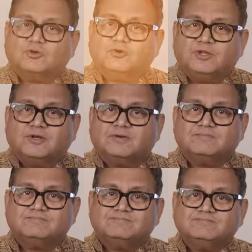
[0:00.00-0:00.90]

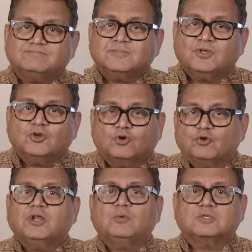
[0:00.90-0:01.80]
Kurian.
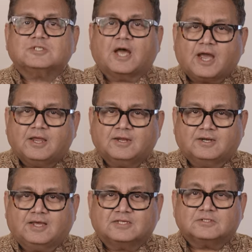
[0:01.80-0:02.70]
Kurian was hired
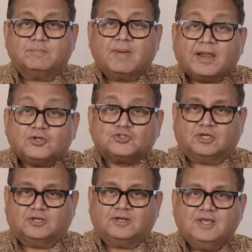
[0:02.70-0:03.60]
as the
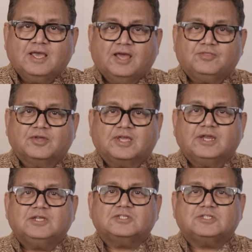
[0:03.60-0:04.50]
manager at the
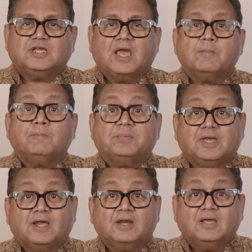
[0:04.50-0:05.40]
KDC
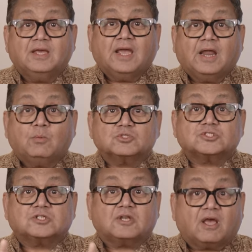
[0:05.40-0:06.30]
MPL and was
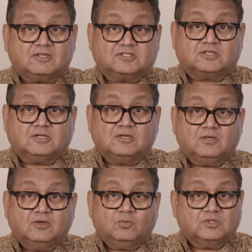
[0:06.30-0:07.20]
tasked
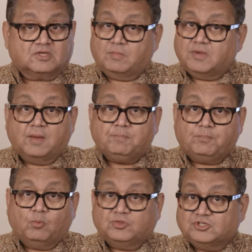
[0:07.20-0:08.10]
with coming up
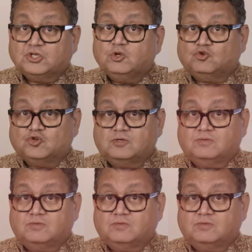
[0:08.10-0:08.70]
with a solution.